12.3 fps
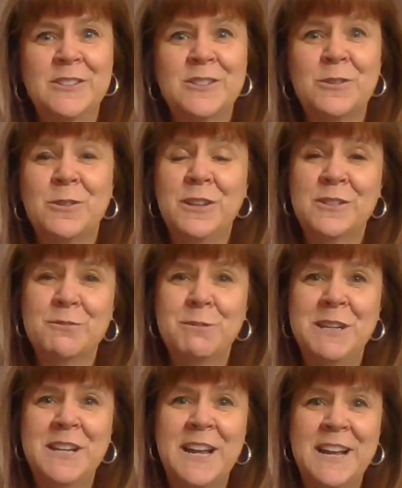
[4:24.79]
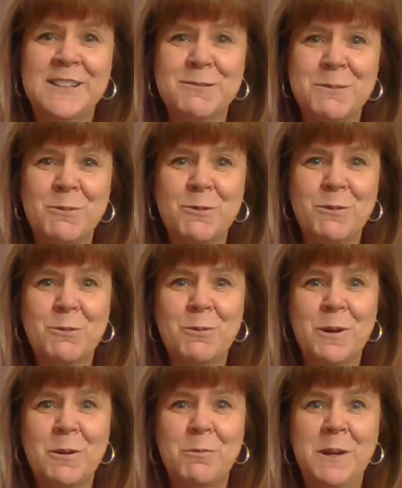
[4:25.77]
So this week, as we move
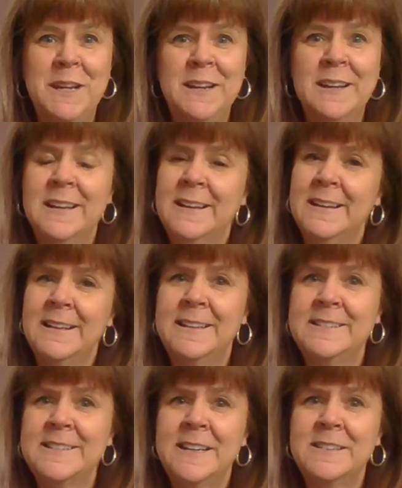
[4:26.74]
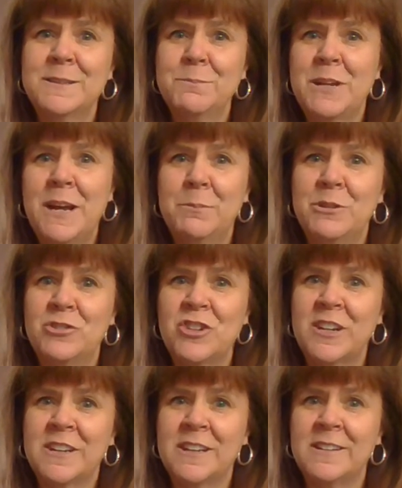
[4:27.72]
through our week, let's take some time to
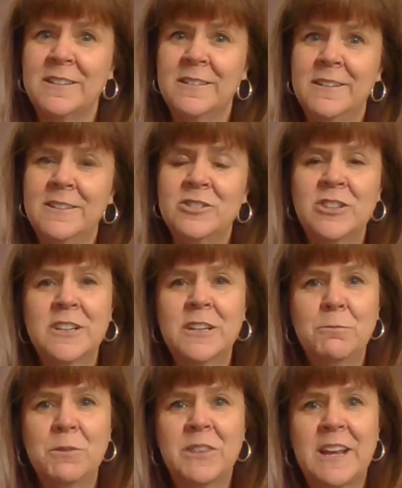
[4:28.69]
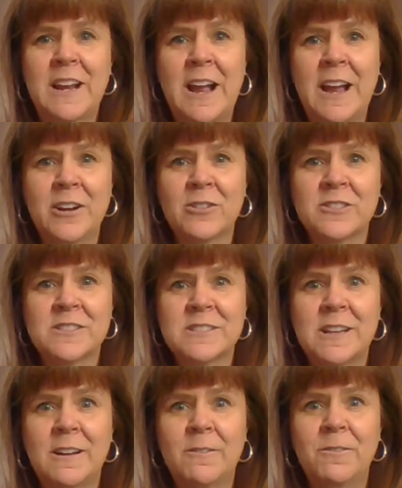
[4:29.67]
check in. Check in with that higher
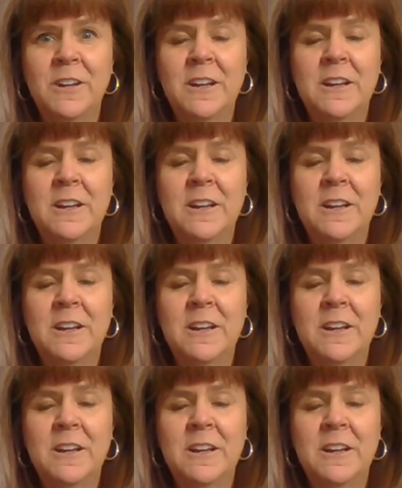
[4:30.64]
self.